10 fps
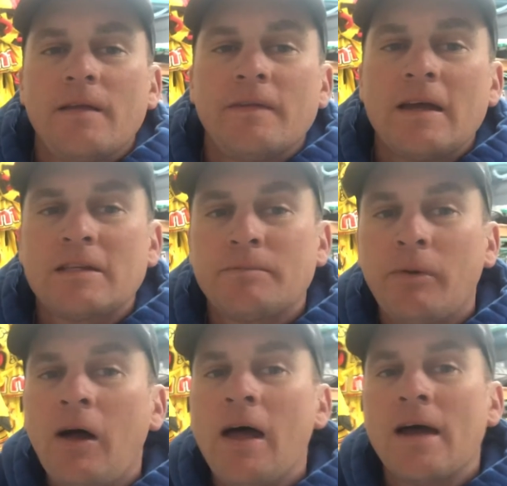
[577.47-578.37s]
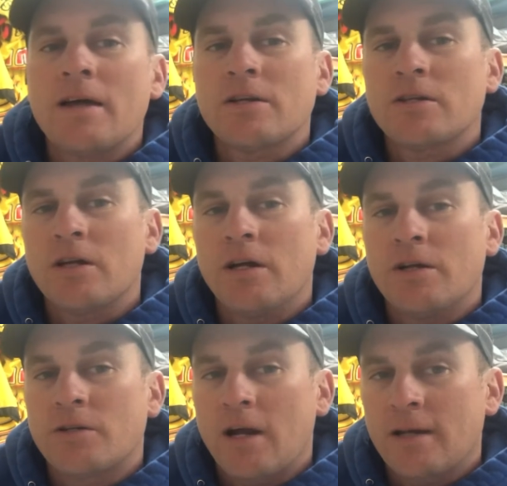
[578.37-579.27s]
That splash
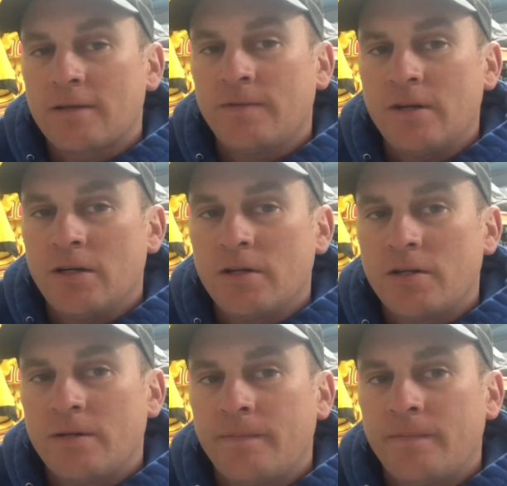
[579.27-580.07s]
attracts fish.